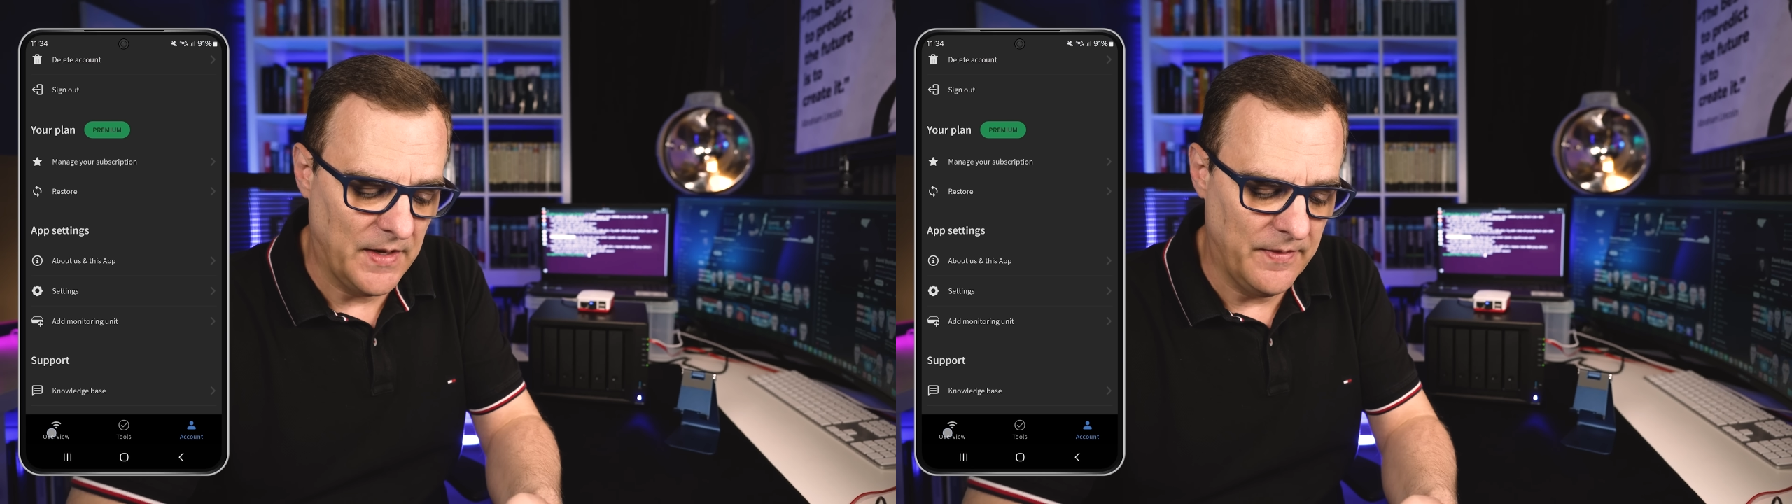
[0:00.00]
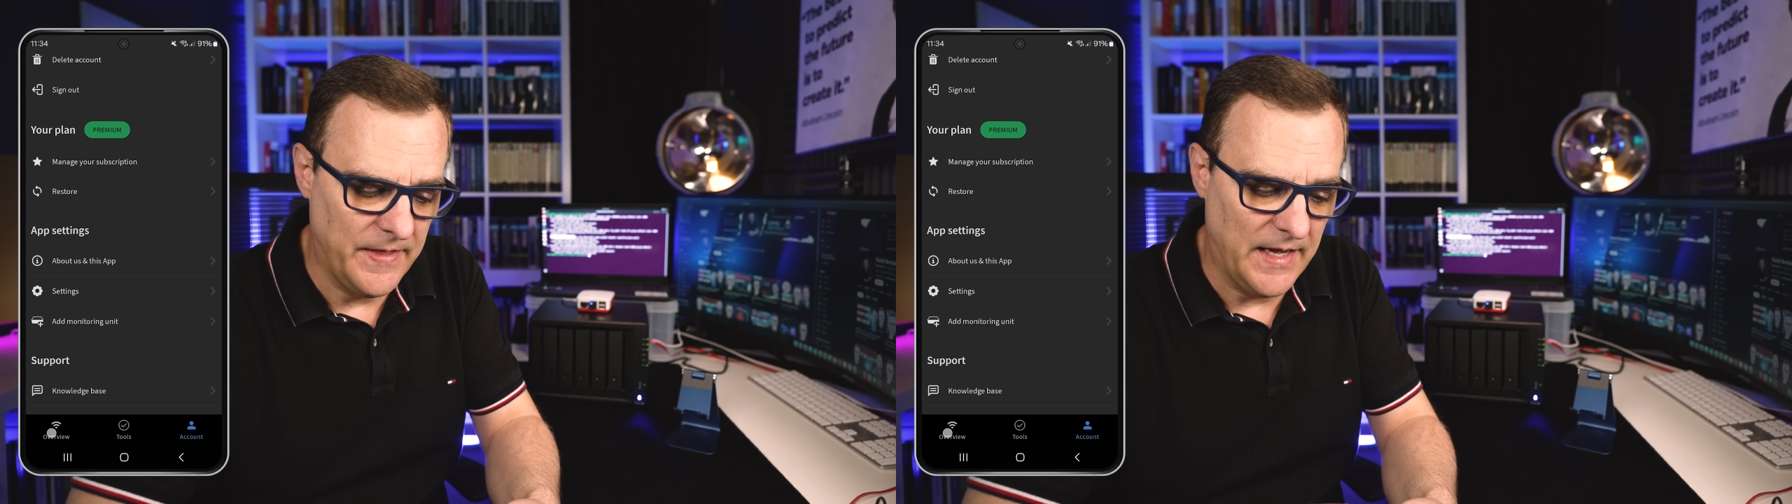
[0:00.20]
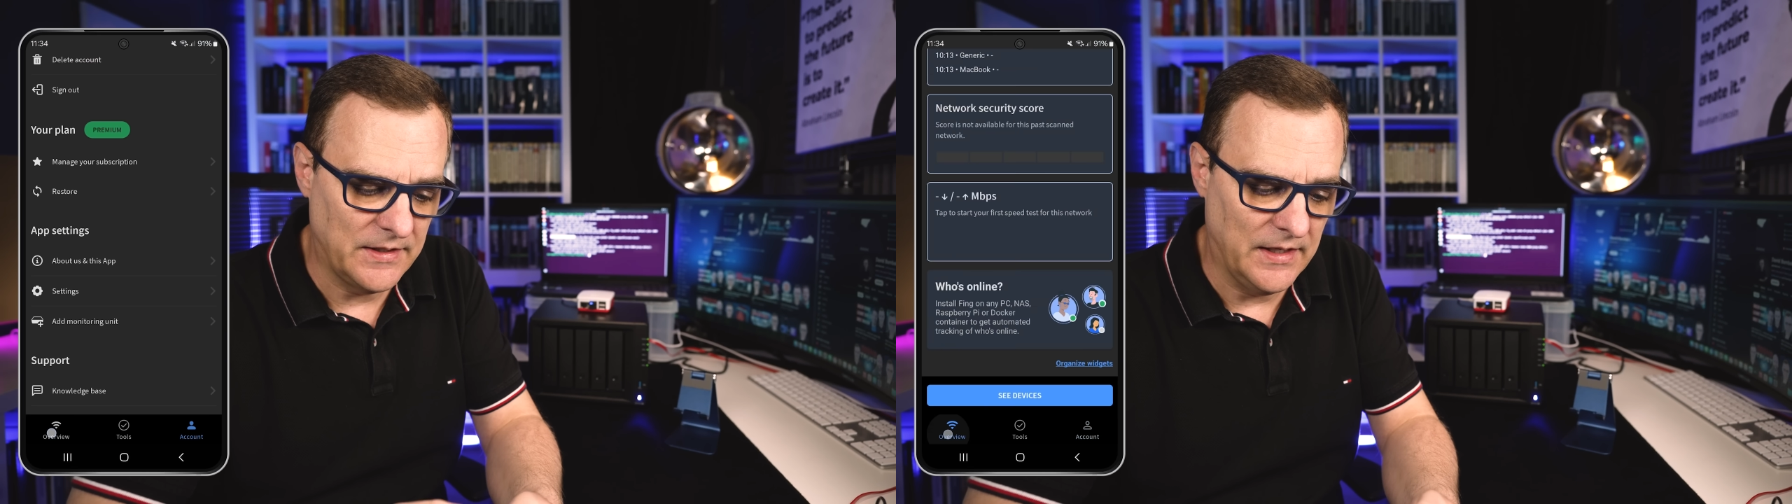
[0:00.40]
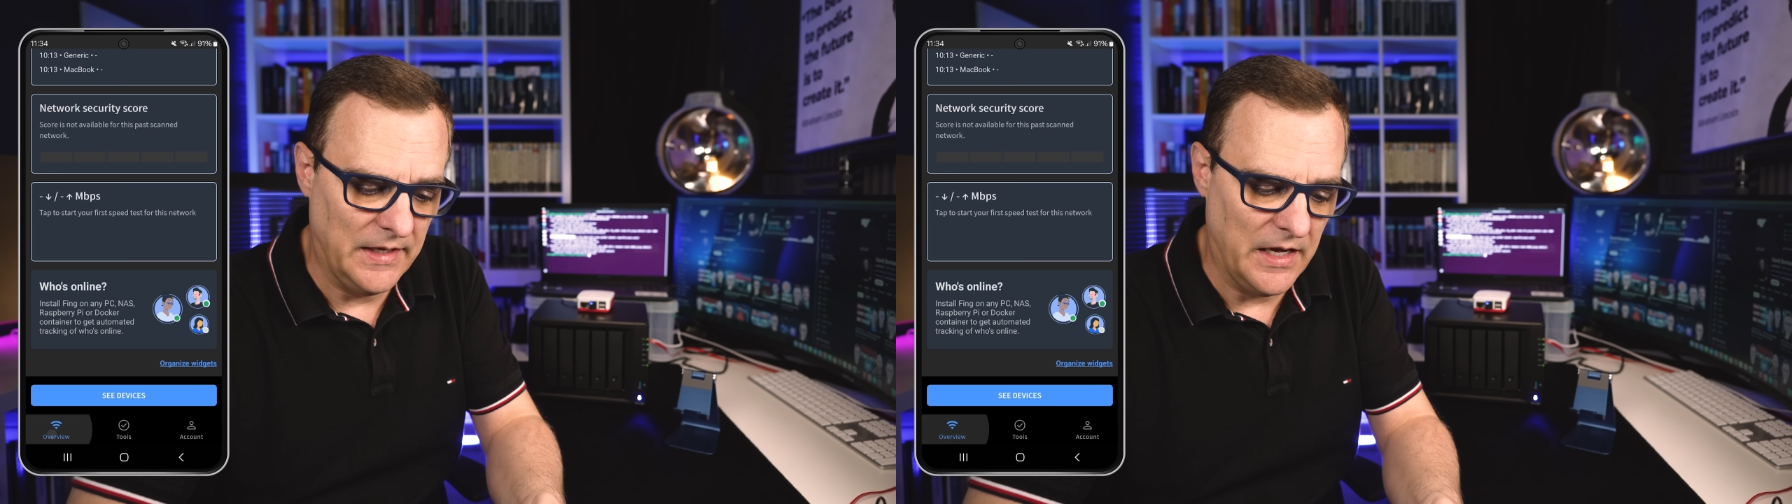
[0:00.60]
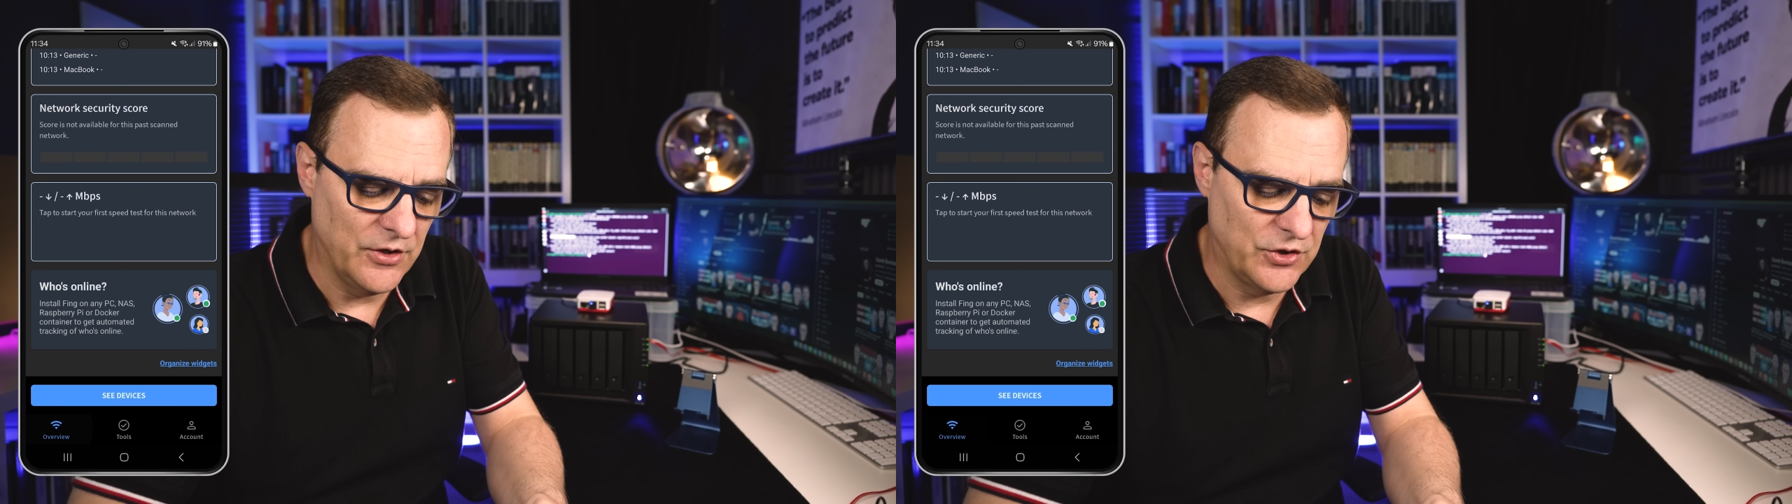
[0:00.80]
and that
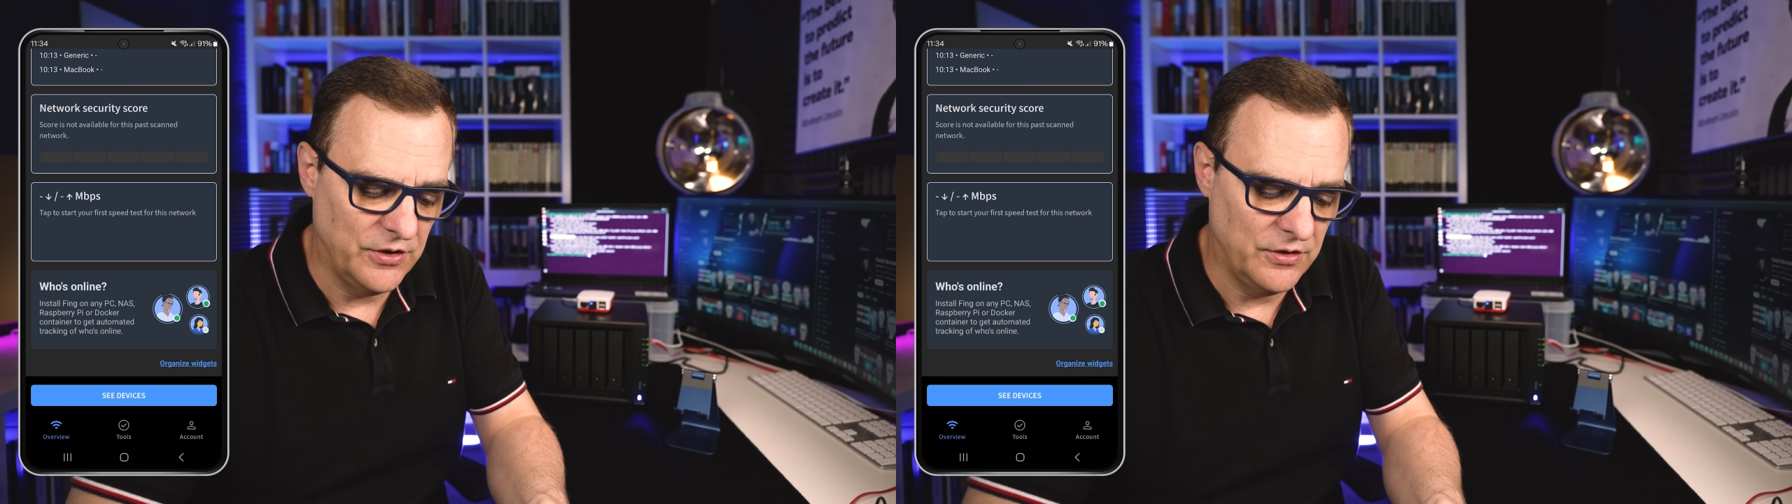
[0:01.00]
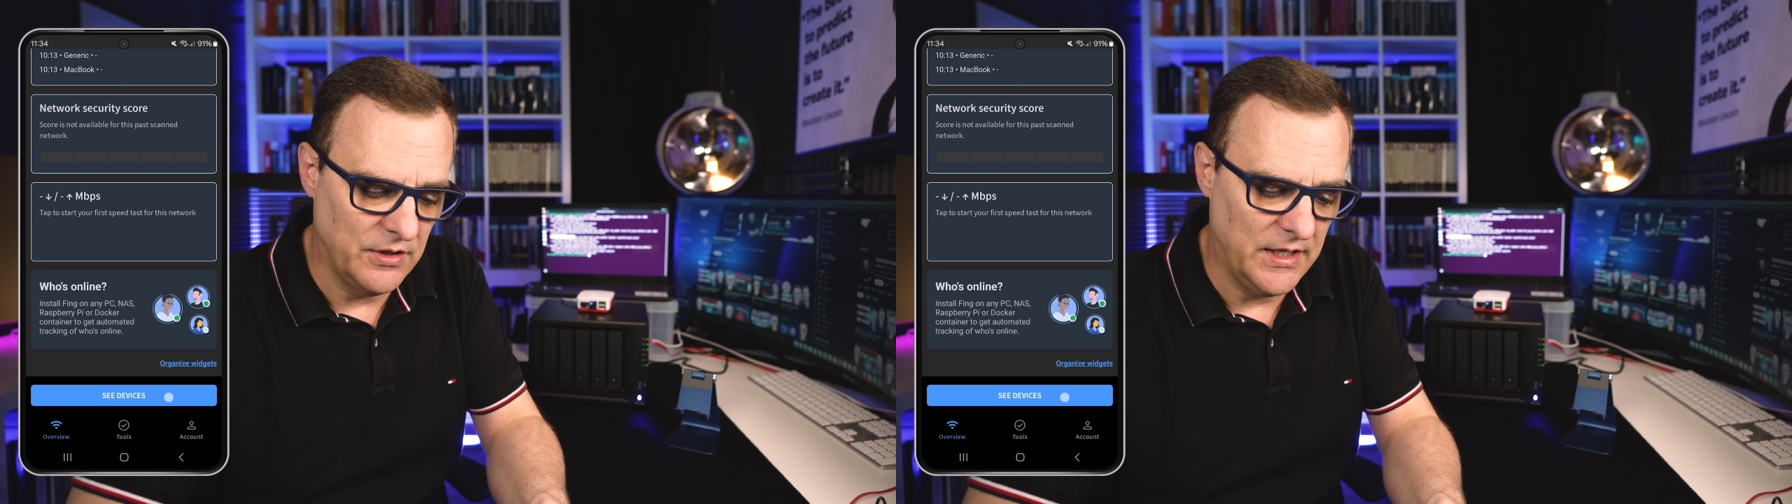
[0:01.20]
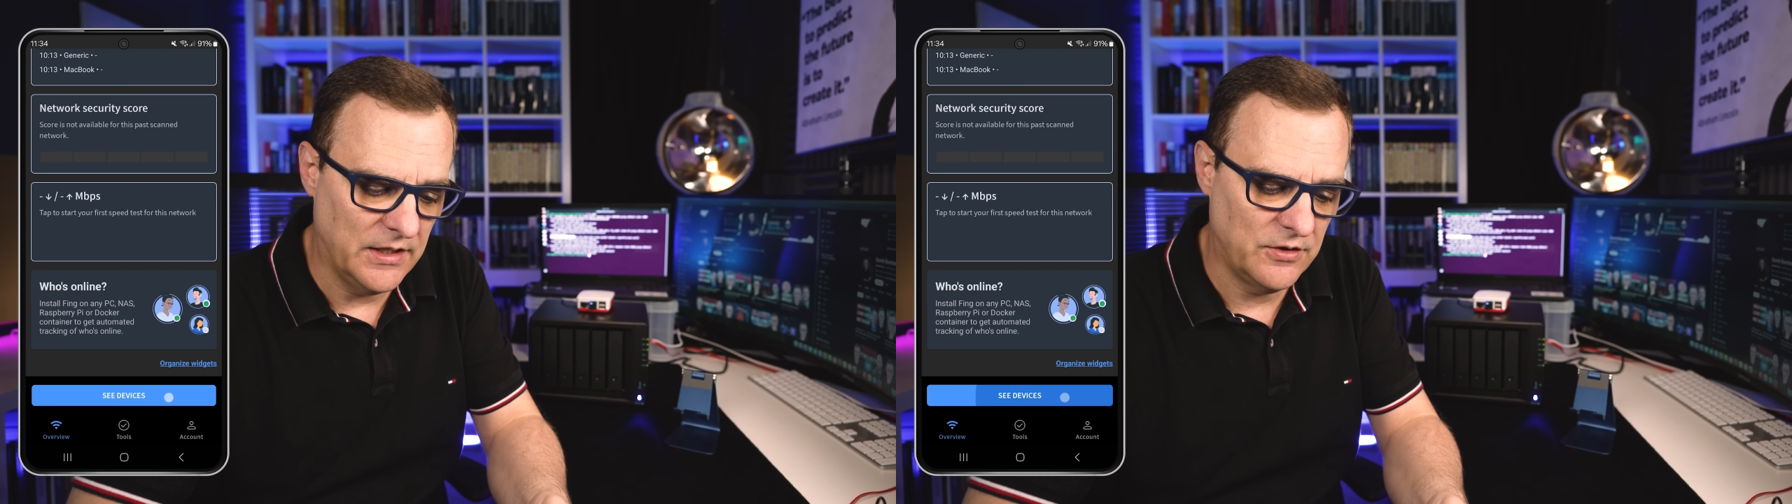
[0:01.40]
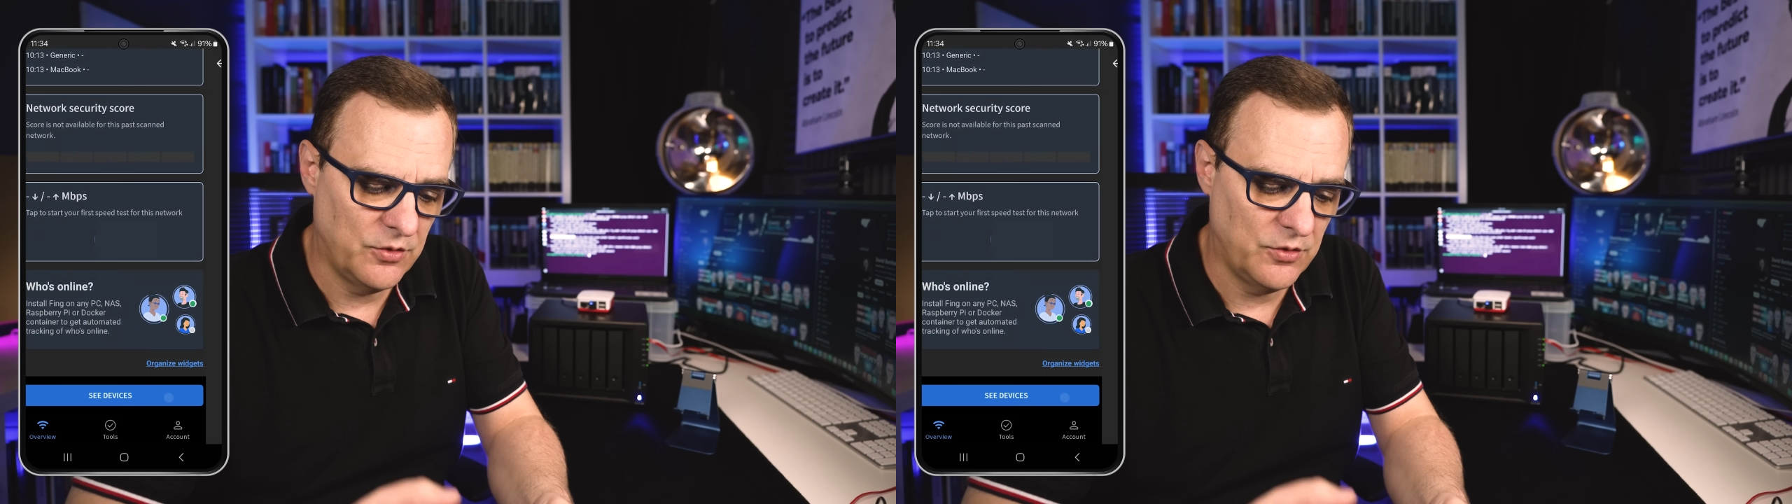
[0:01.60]
allows you to get